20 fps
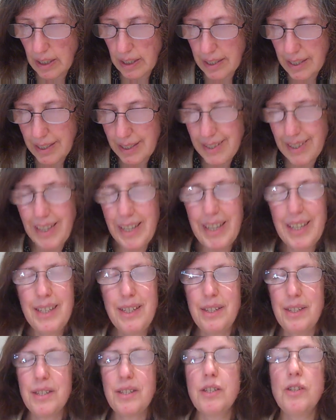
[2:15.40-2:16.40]

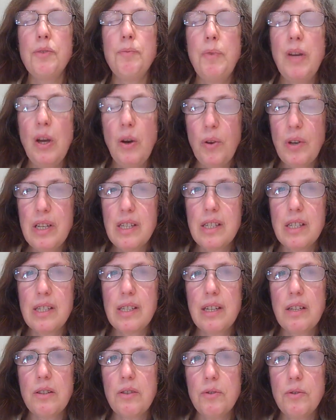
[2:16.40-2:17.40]
I, to be
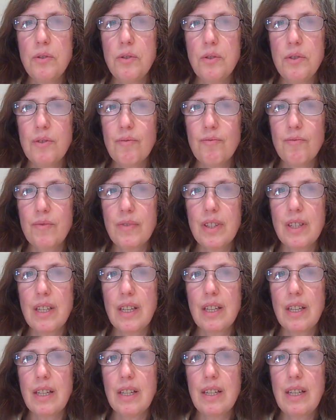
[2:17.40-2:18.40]
honest, I thought
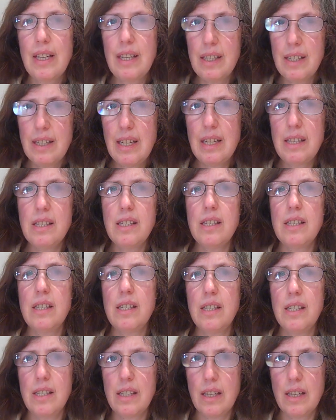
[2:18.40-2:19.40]

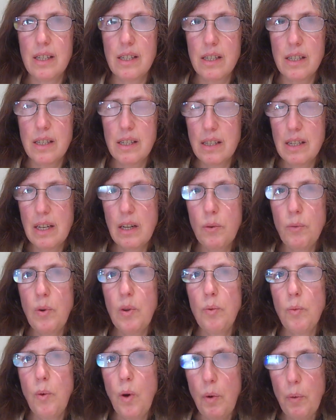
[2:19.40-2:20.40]
let's stick
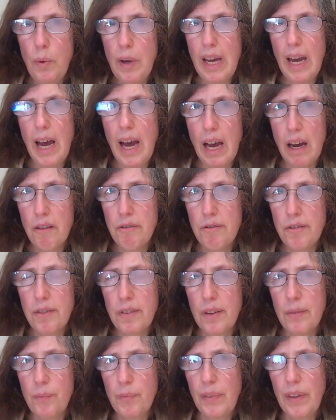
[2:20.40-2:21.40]
with what we
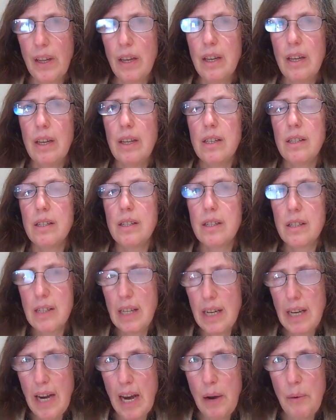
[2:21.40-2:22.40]
have,
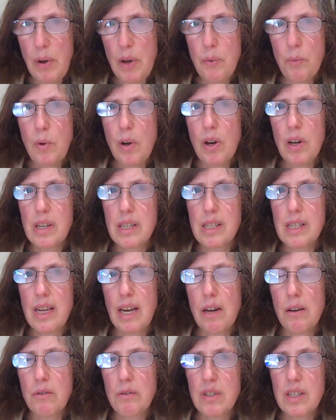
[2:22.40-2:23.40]
see how it works
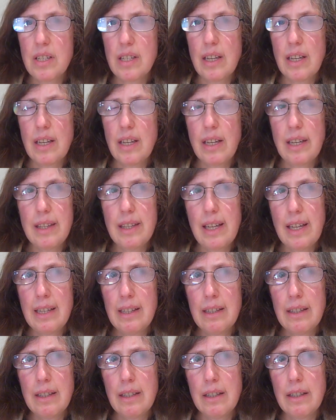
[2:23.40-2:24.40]
out, and
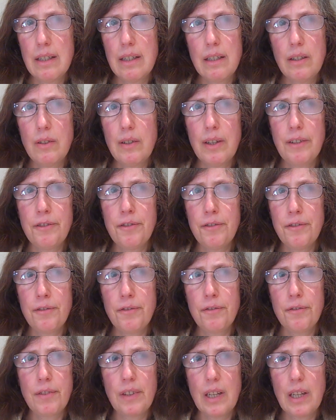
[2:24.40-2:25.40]
then
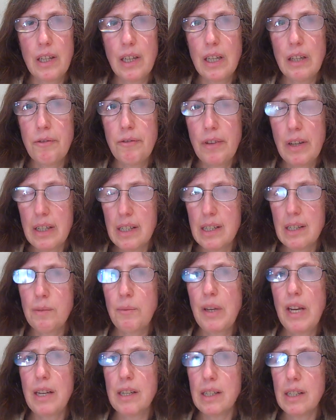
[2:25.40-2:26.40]
if I find
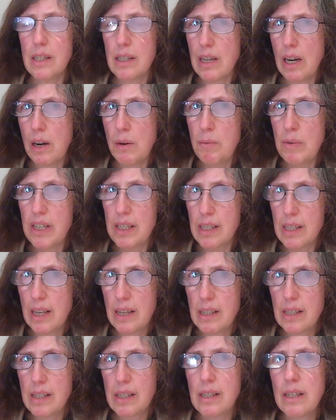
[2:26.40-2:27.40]
I'm getting terribly
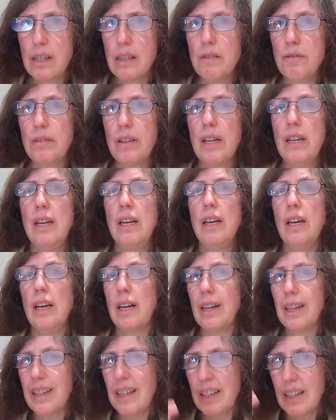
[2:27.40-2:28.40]
sensitive,
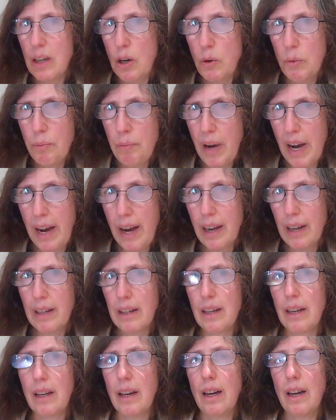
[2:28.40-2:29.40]
I can go
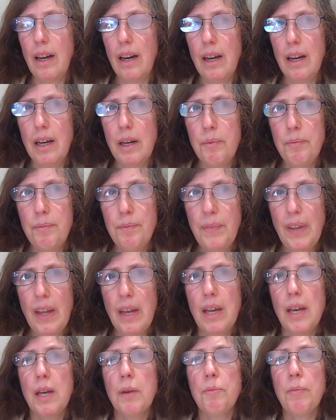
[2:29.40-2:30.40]
back,
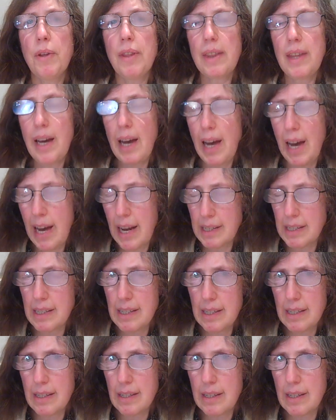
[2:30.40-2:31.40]
but that
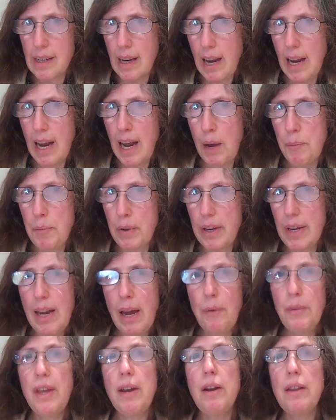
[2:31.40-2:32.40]
hasn't happened.
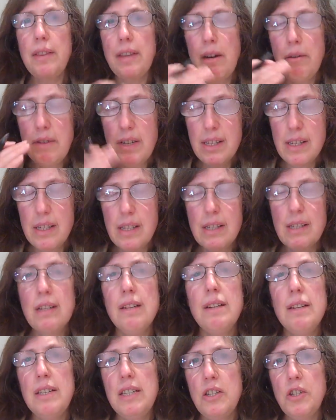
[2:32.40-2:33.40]
Now there is
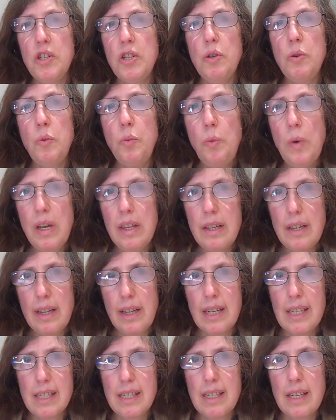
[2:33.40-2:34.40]
still an issue with
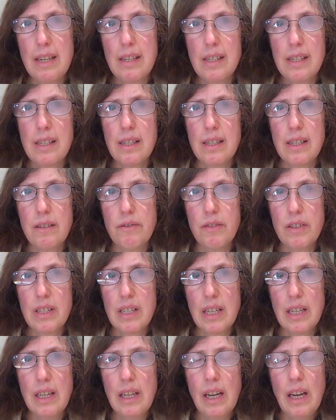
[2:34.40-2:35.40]
light
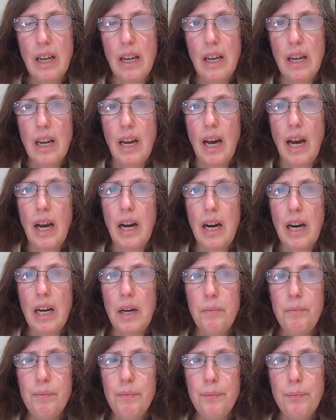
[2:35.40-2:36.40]
sensitivity,
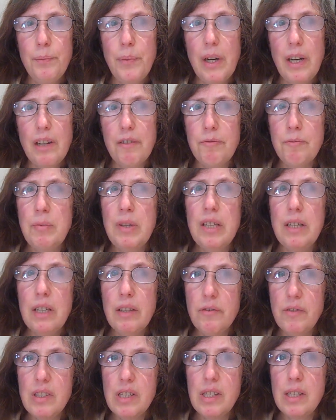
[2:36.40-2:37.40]
but I've been
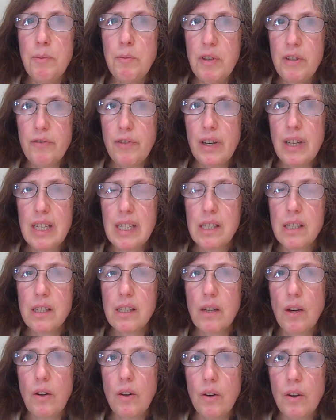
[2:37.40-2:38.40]
given some
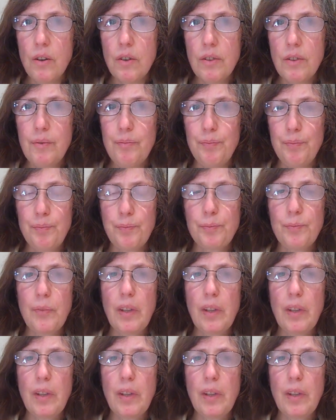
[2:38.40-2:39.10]
advice on